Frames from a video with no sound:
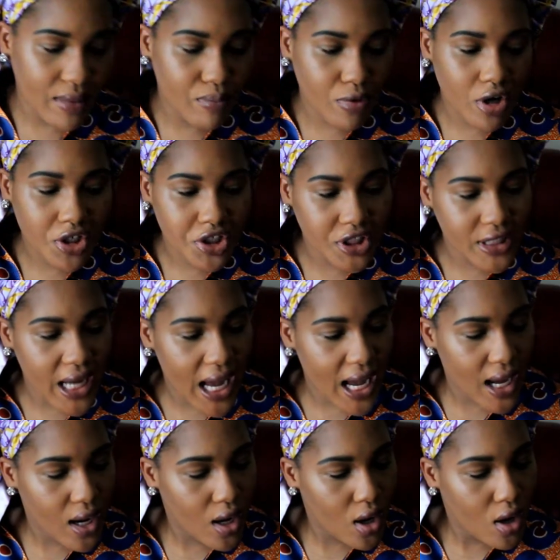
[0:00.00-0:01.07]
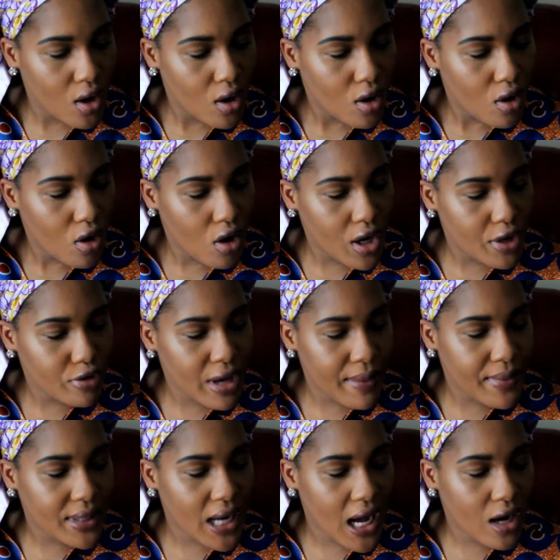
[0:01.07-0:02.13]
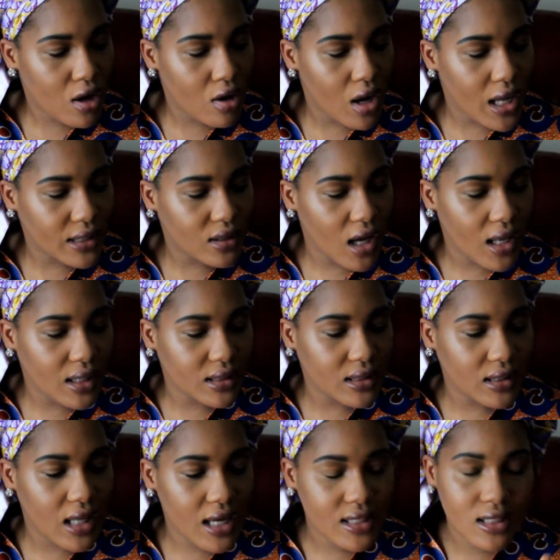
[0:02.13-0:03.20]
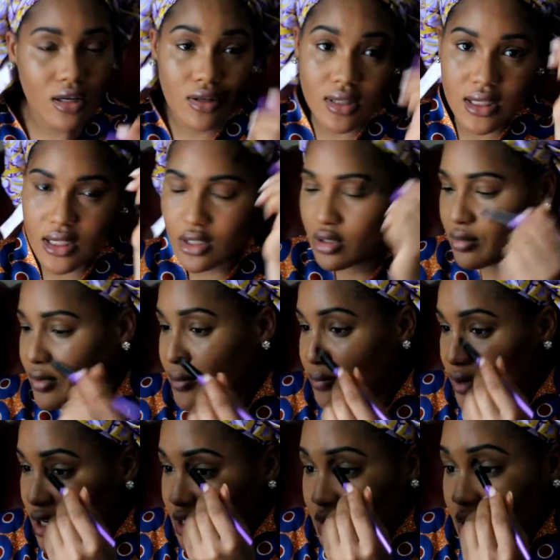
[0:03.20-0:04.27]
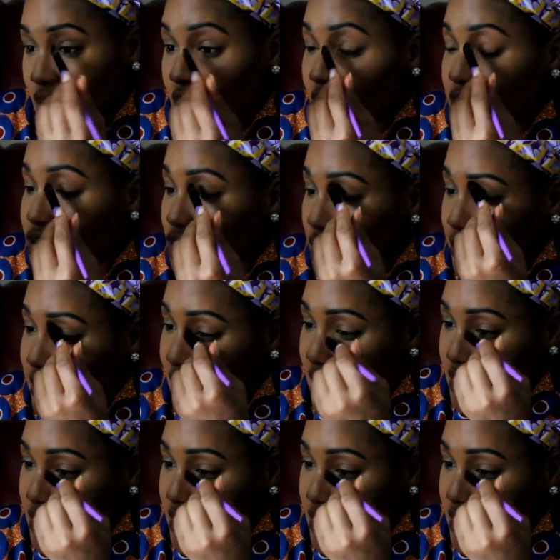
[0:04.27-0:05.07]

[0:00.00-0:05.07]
brush here. All of you have been a deluxe concealer brush. So, I